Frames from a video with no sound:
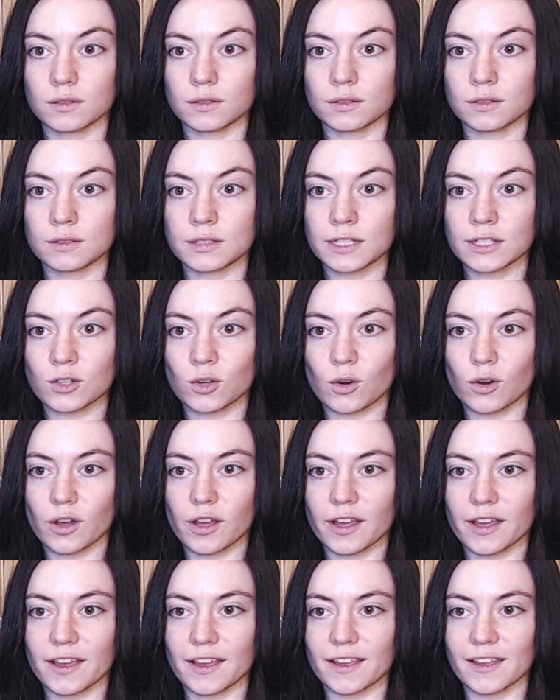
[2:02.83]

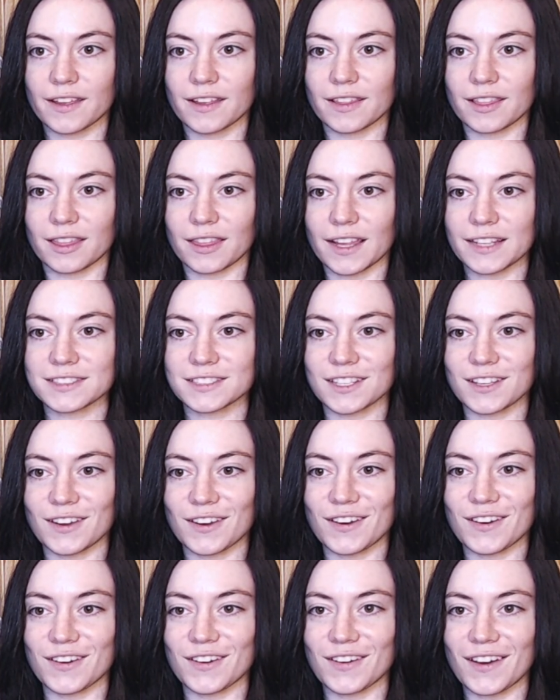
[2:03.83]
Decoy, let's
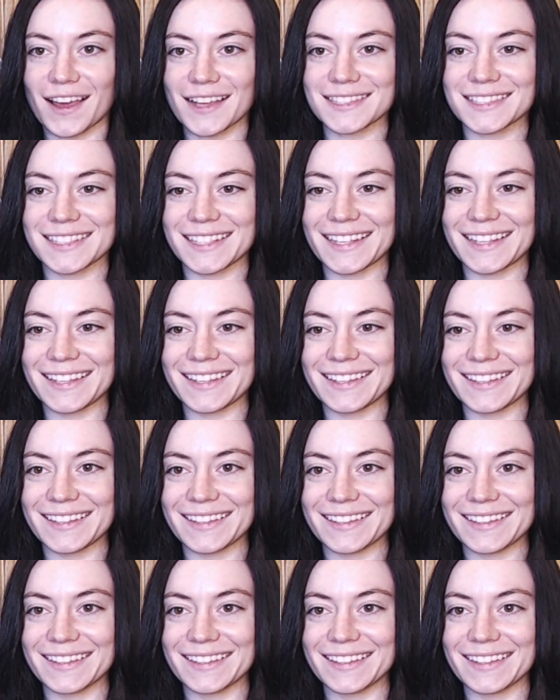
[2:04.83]
go! I ah,
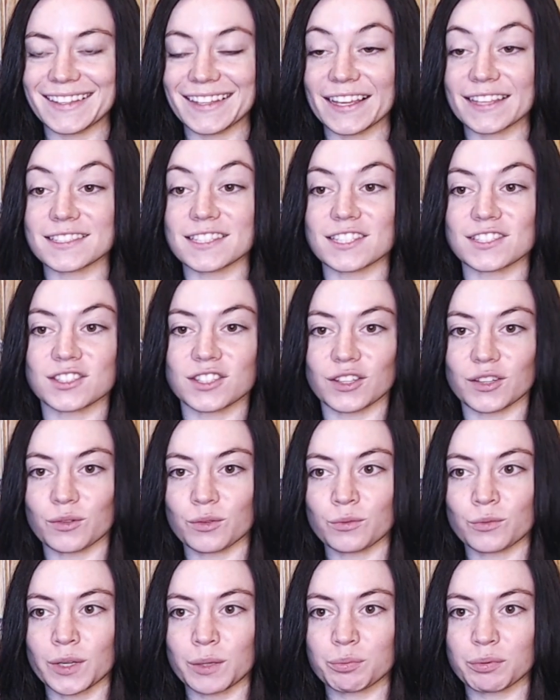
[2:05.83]
see! Is this the
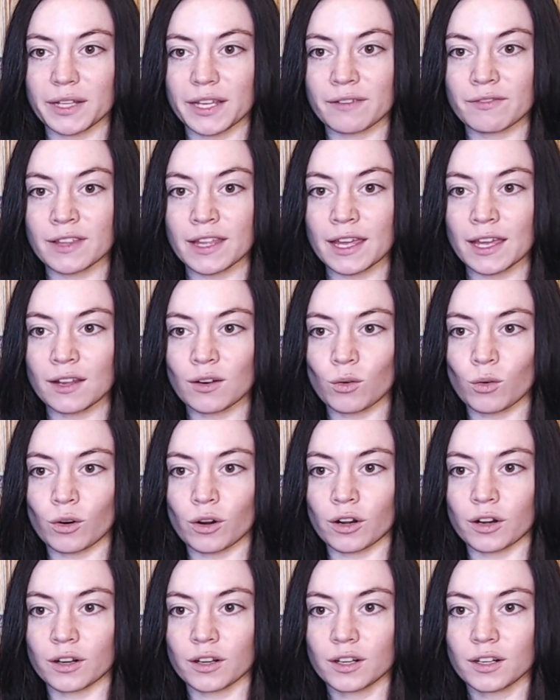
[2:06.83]
replay of that,
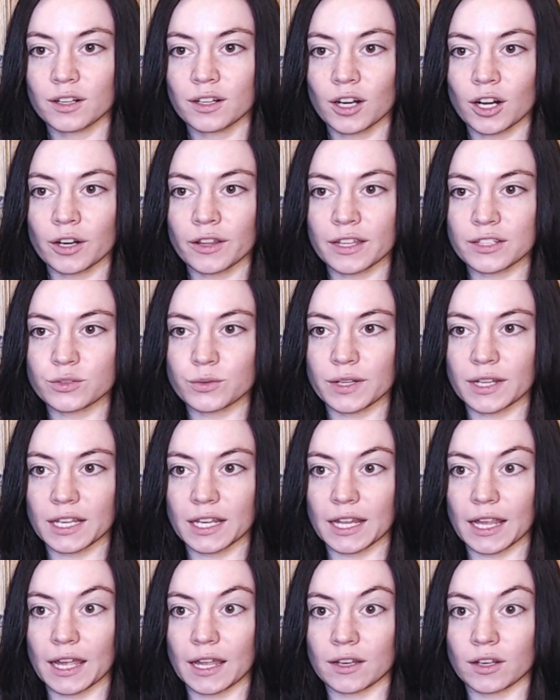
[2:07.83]
or are they doing it
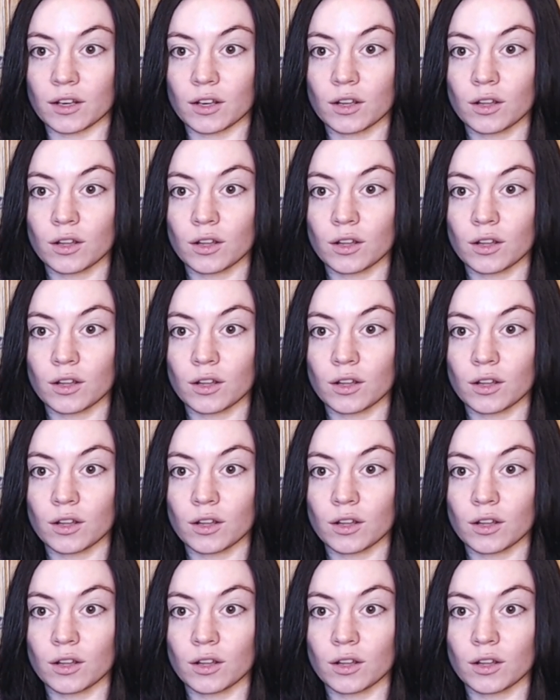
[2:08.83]
again?